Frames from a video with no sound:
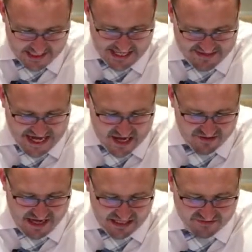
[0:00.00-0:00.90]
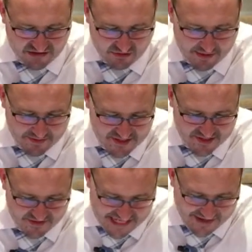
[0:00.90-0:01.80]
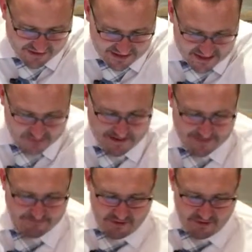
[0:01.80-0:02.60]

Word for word: And there they left their images, and David and his men